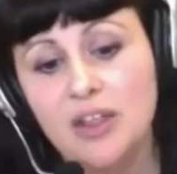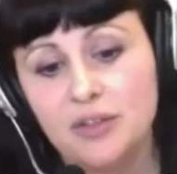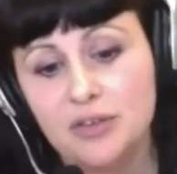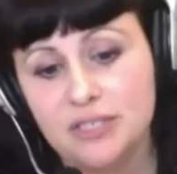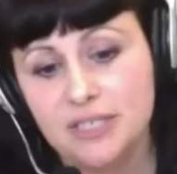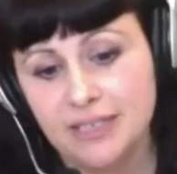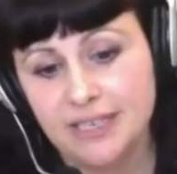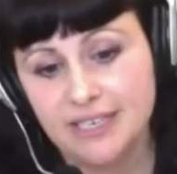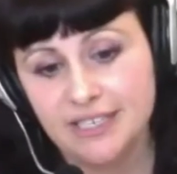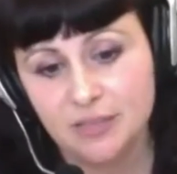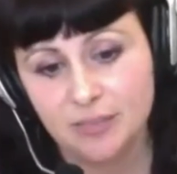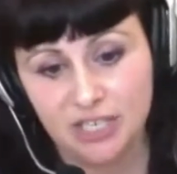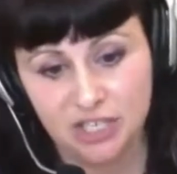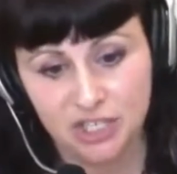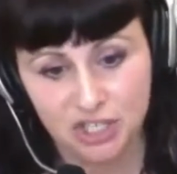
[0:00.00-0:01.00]
there's a link to
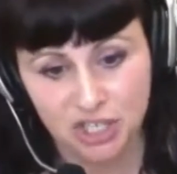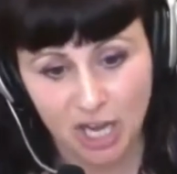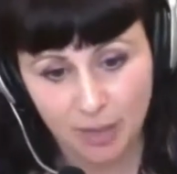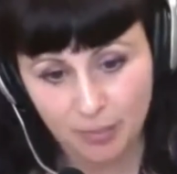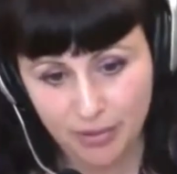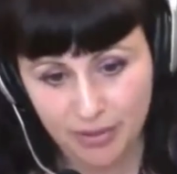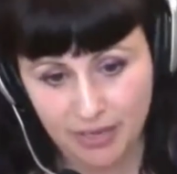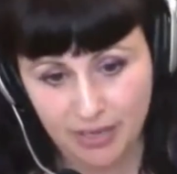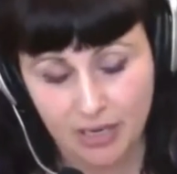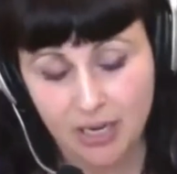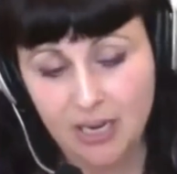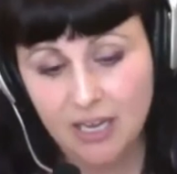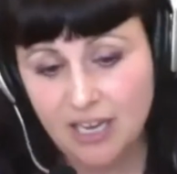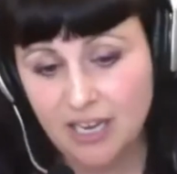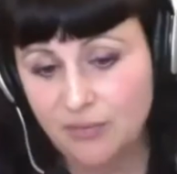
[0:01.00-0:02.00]
my shop
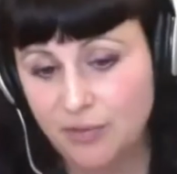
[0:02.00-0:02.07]
there.